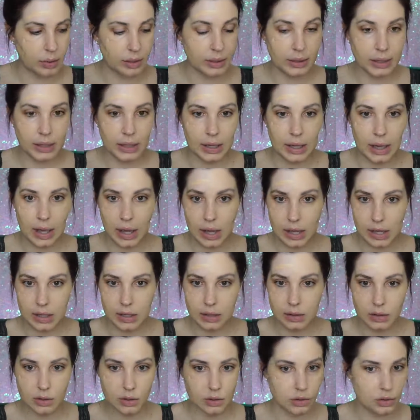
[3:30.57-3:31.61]
blending it
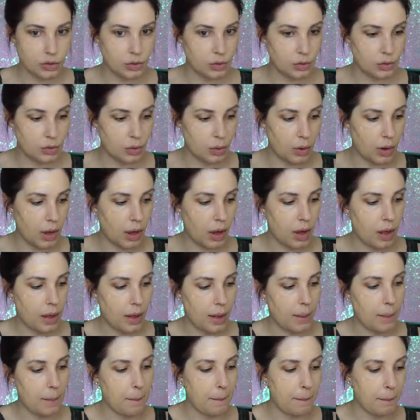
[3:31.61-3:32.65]
in to
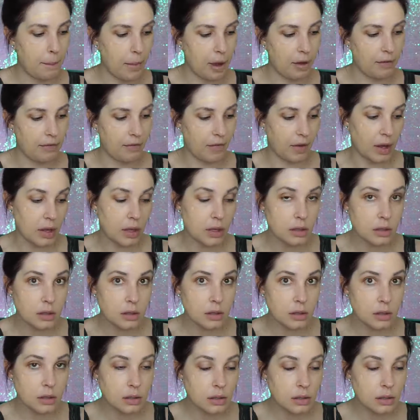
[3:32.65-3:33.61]
my face.